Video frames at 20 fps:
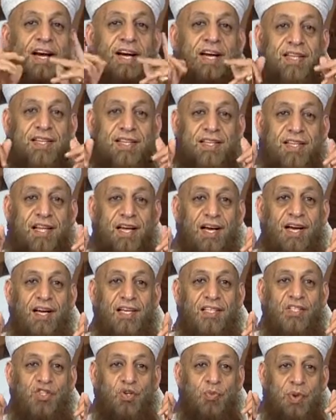
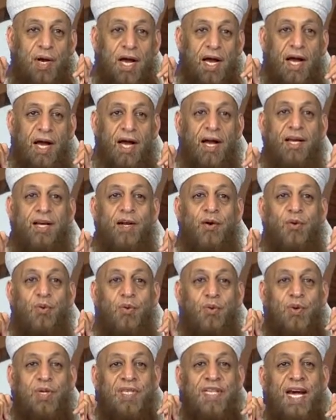Allah subhanahu
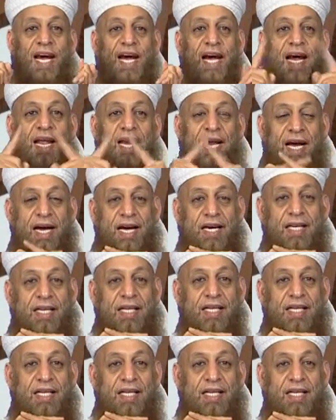wa ta'ala